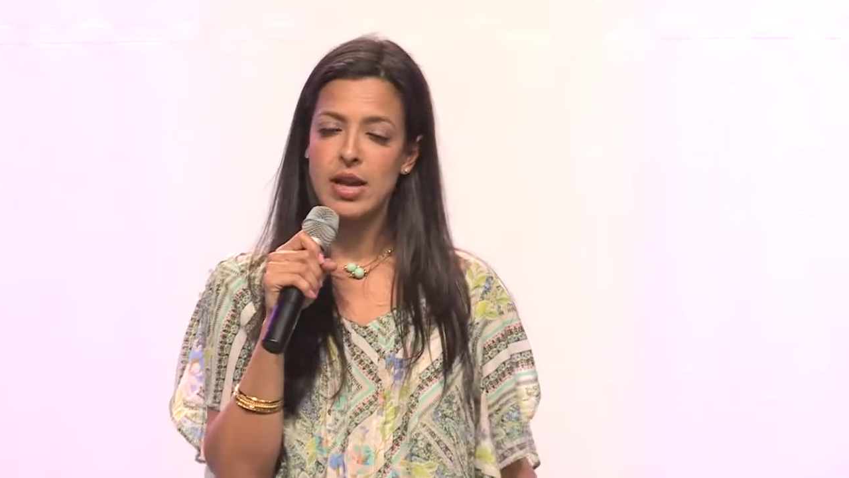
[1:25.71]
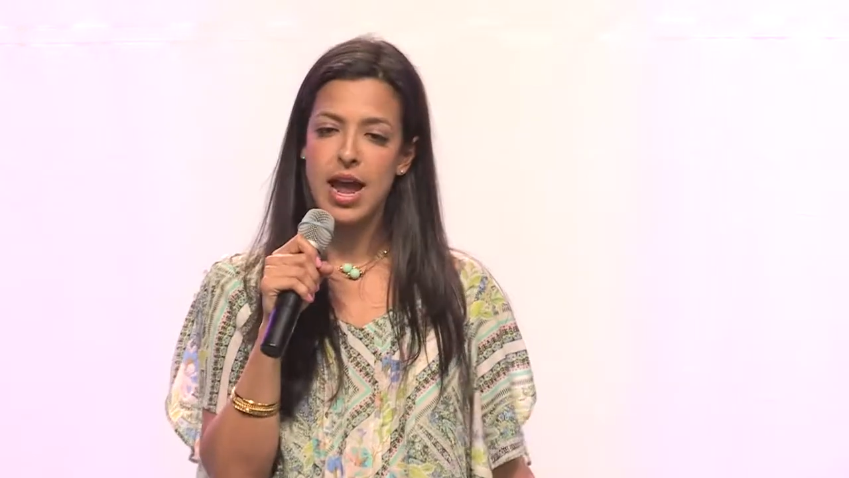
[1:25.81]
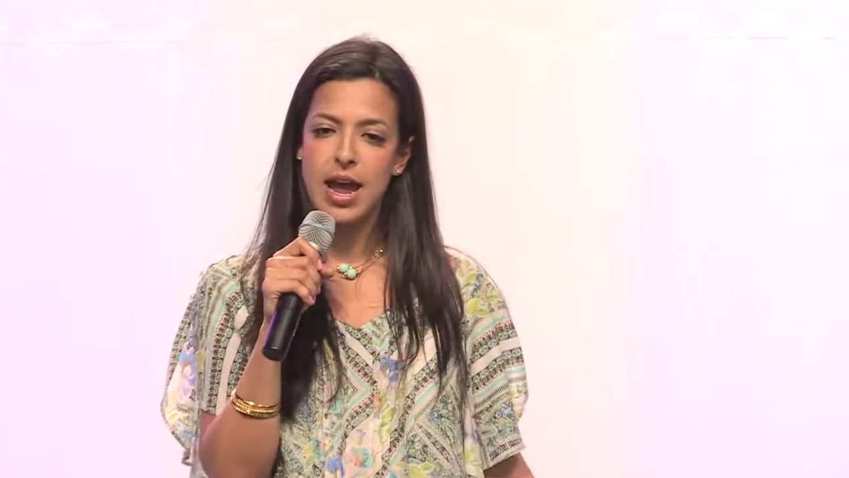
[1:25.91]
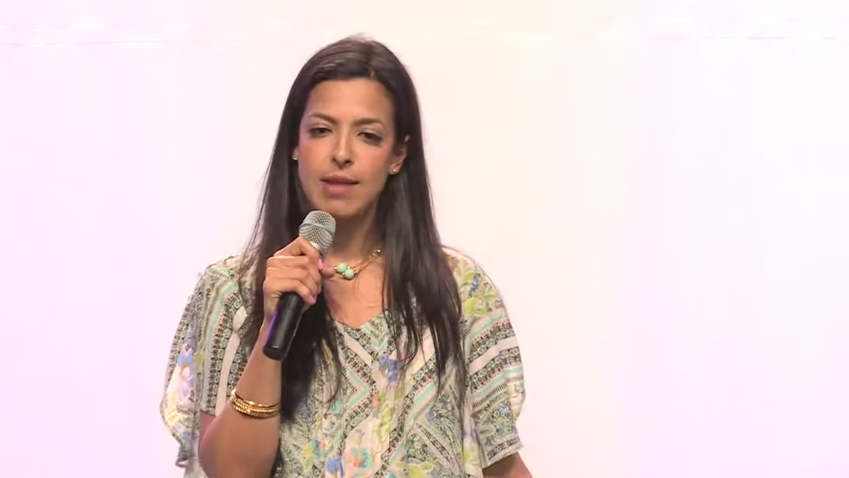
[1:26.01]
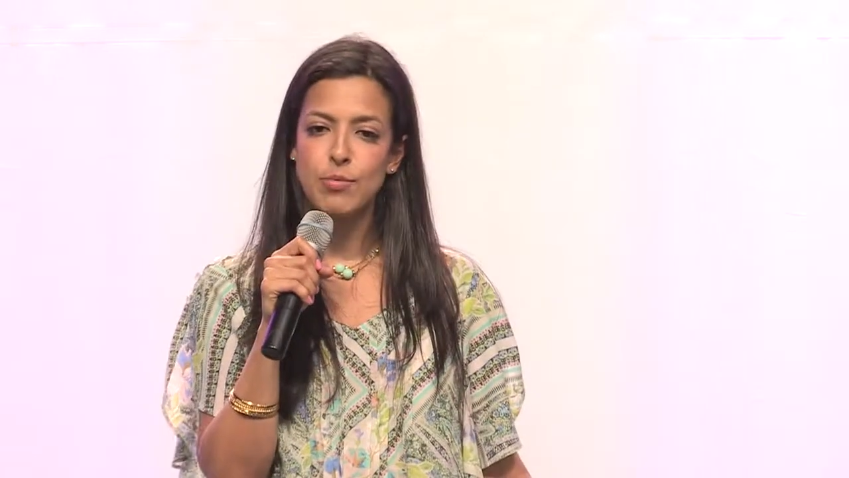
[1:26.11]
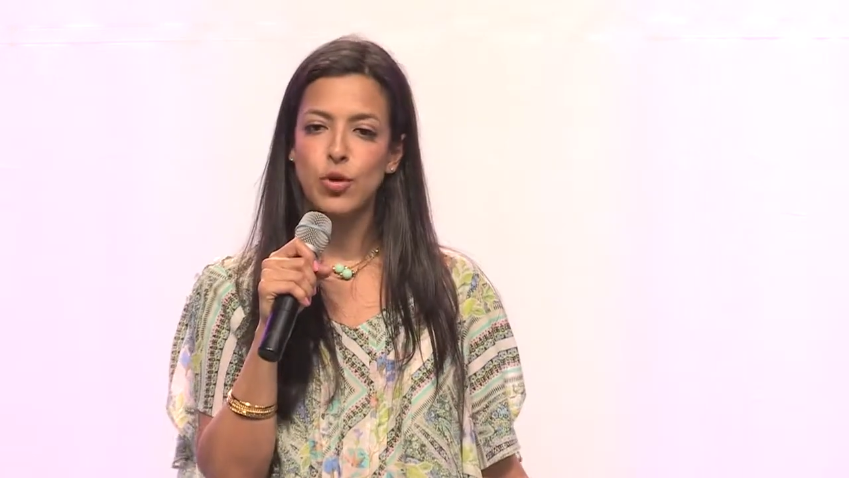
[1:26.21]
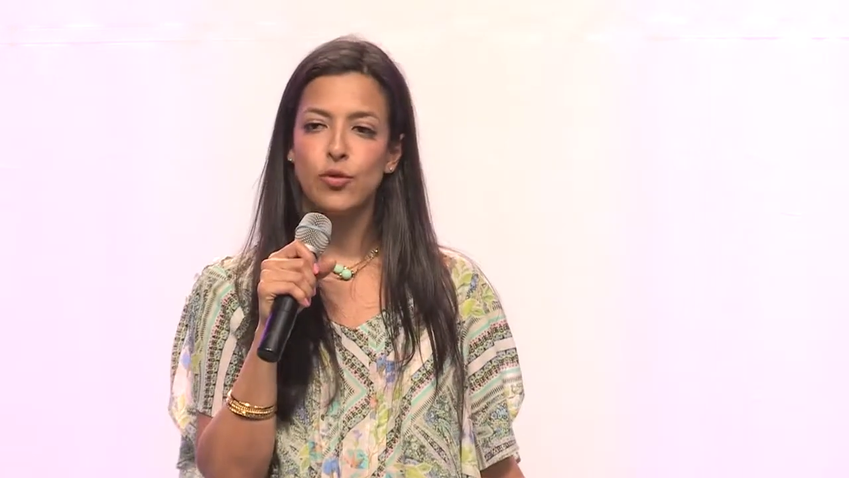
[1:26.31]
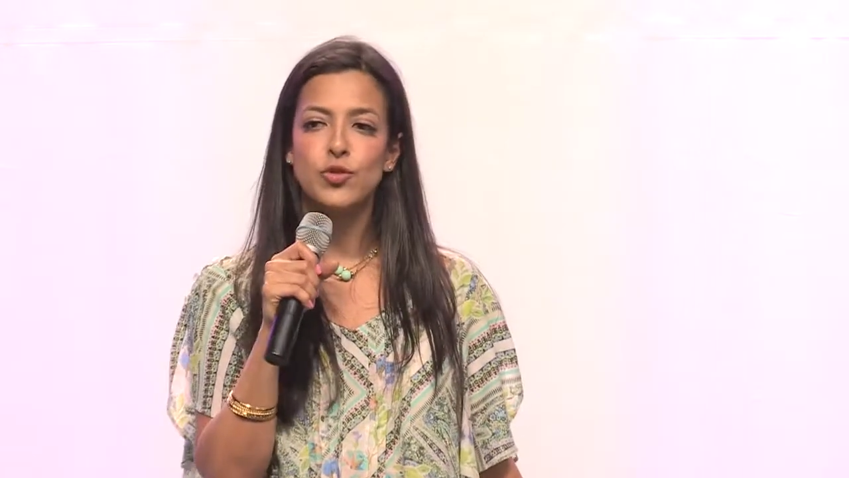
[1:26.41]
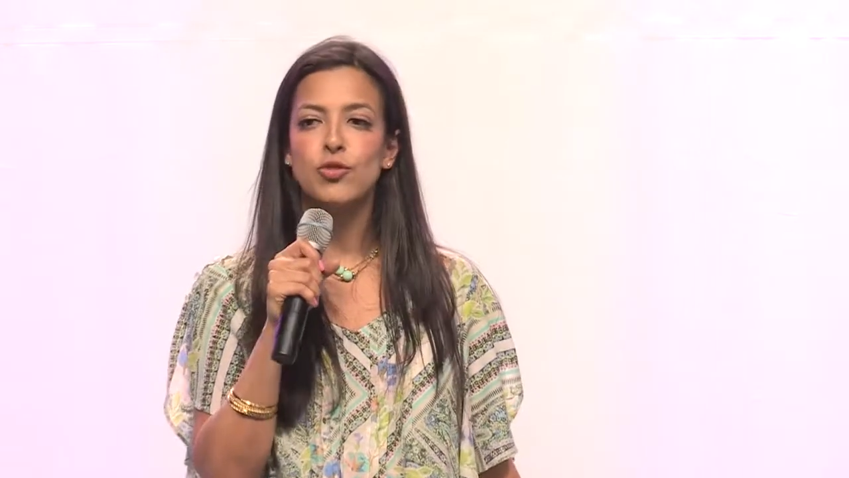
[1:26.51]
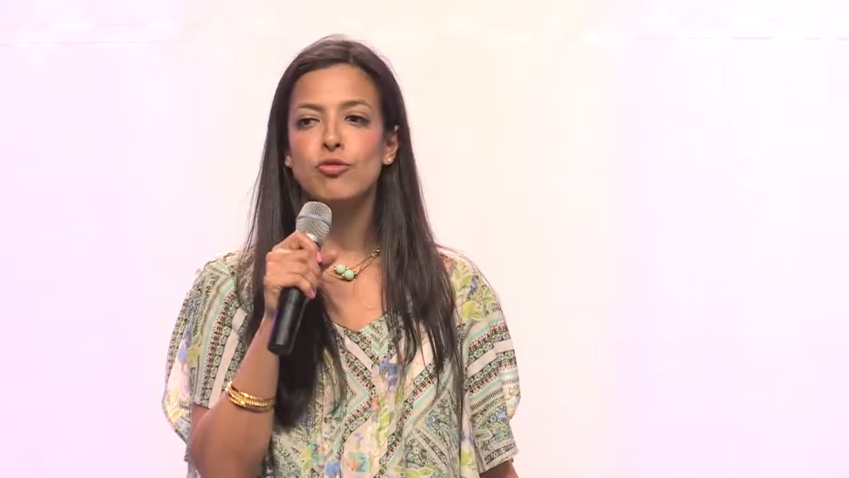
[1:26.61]
and
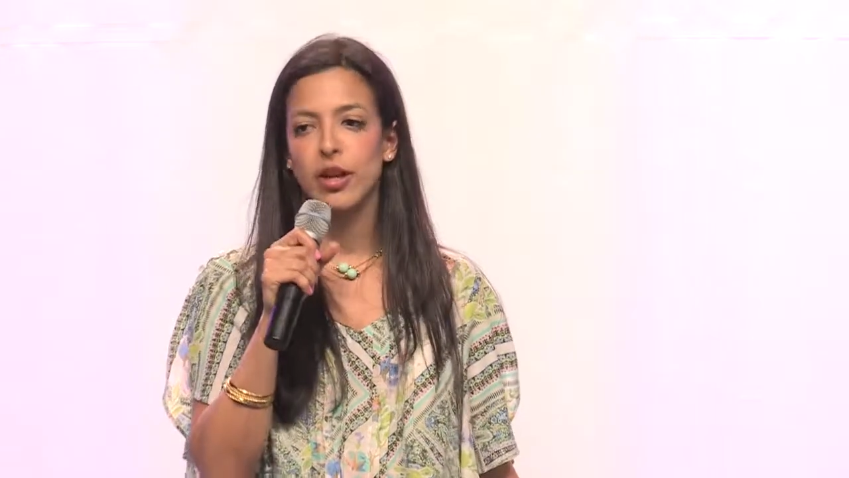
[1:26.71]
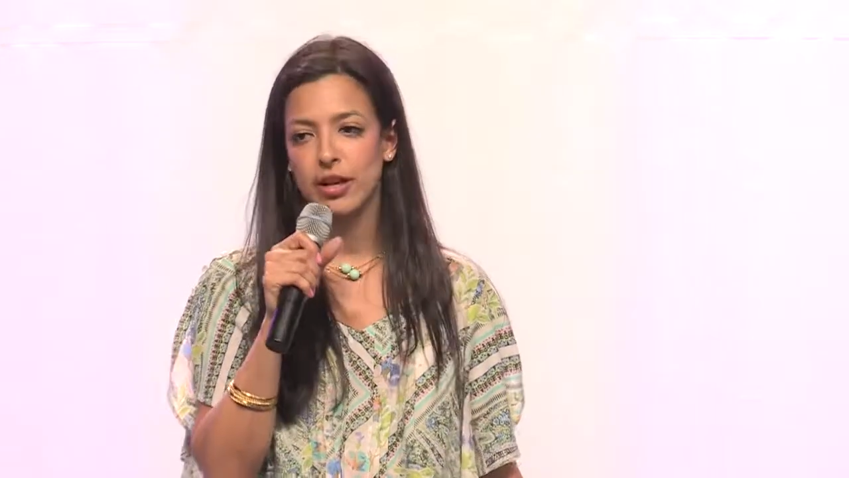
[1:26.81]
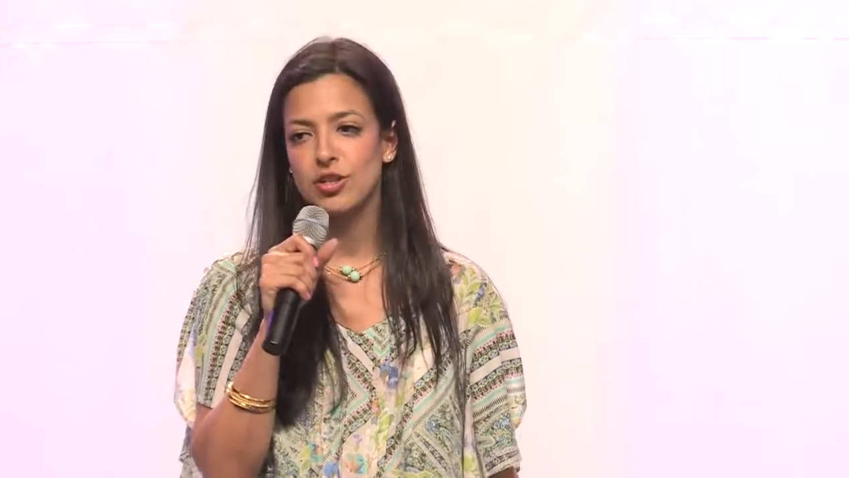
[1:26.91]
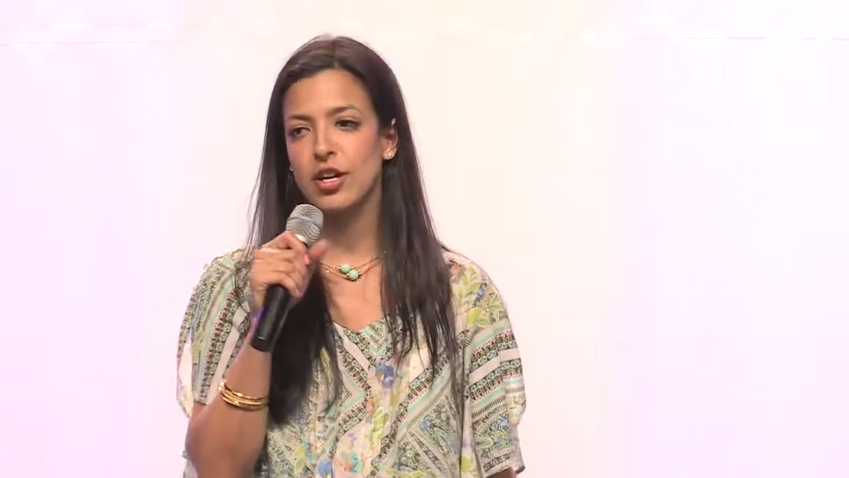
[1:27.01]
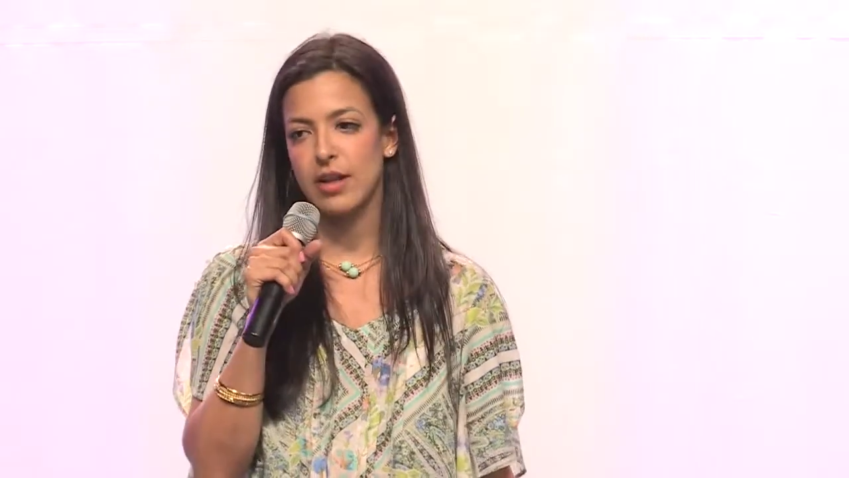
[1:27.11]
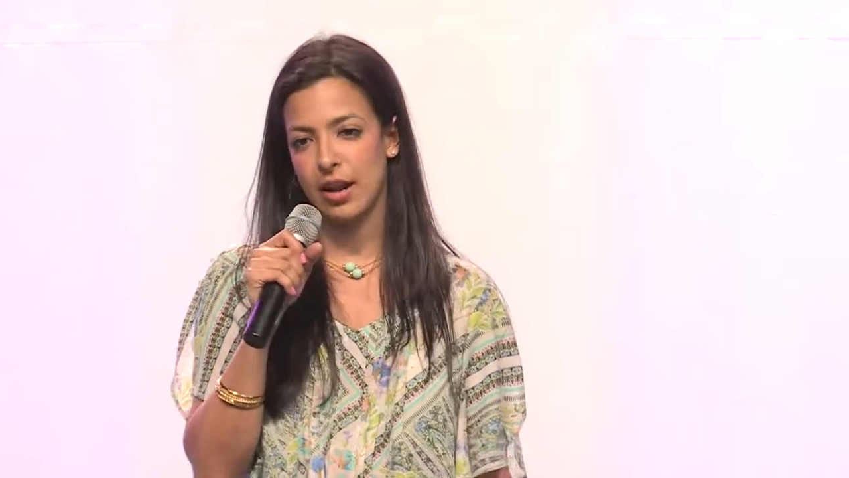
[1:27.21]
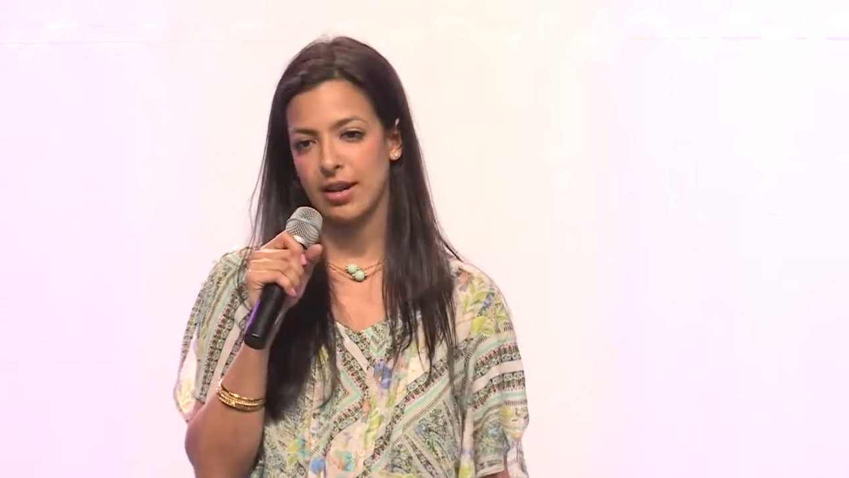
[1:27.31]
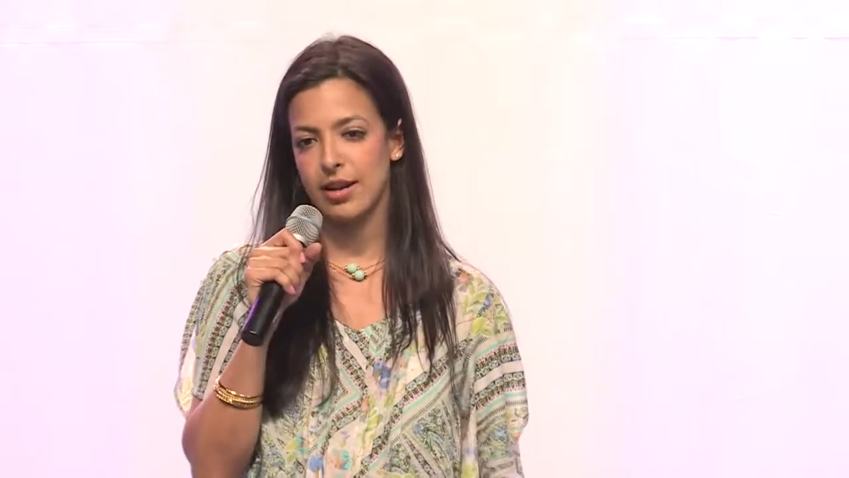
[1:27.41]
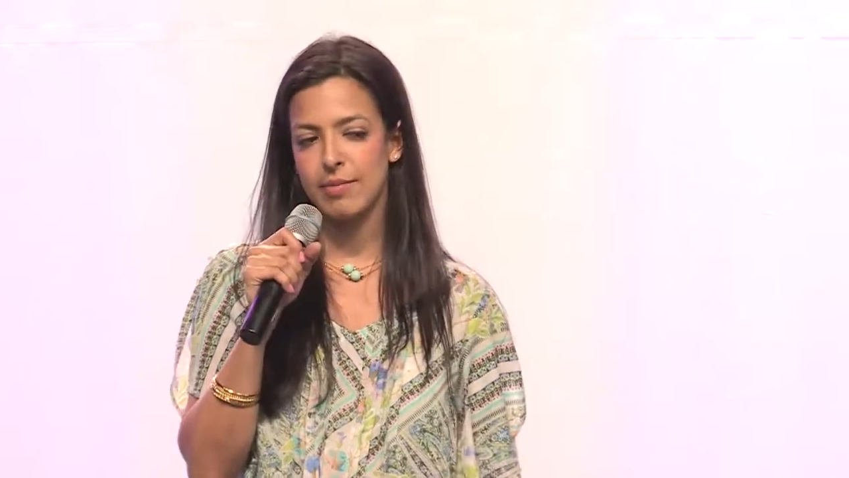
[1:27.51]
moved to Greenwich, Connecticut.